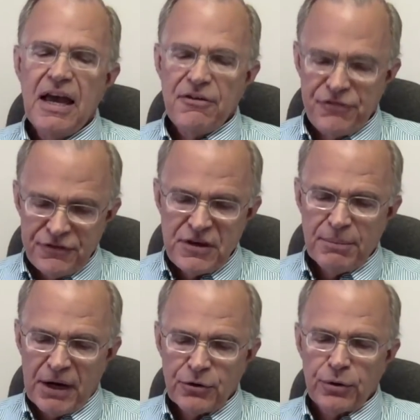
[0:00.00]
50
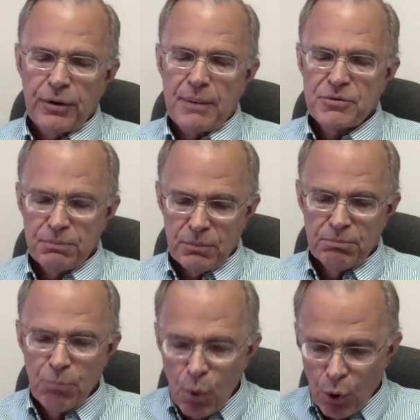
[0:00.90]
micrograms
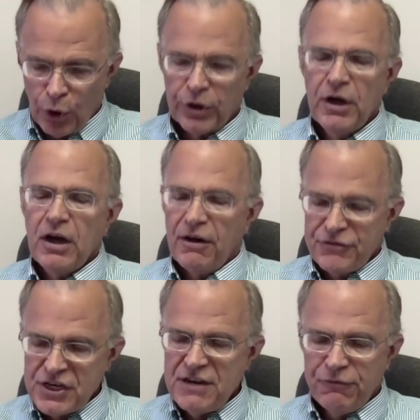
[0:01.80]
more
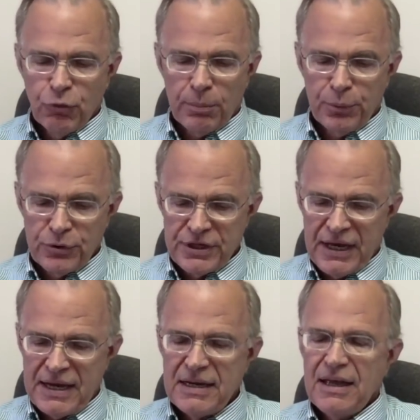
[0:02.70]
of T4 per
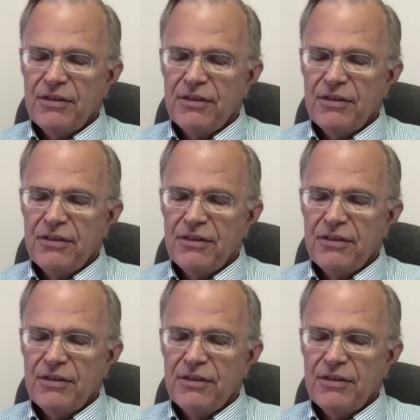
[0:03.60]
day